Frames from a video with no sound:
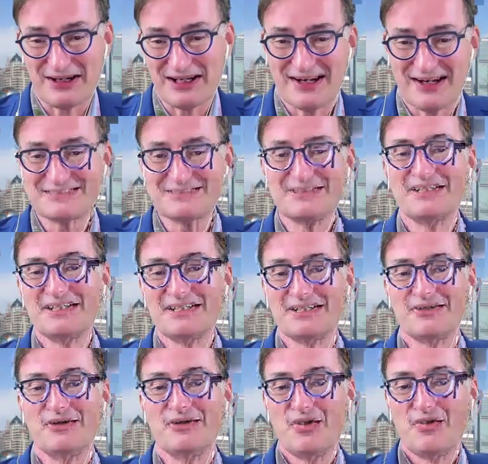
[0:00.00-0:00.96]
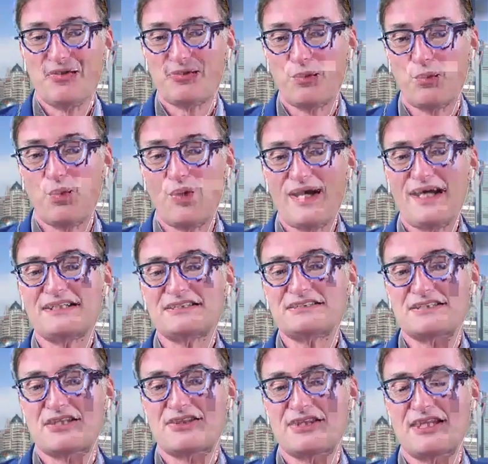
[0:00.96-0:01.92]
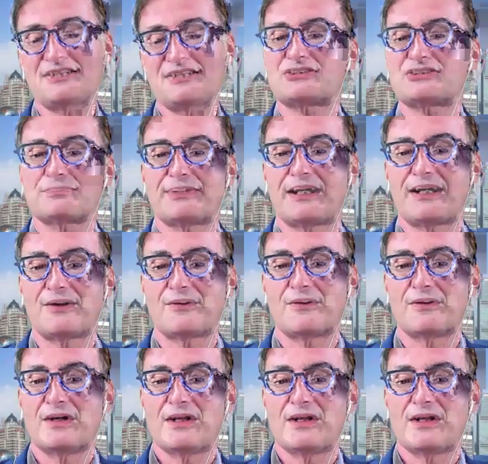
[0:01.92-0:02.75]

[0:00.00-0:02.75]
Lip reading: It's, the West thinks about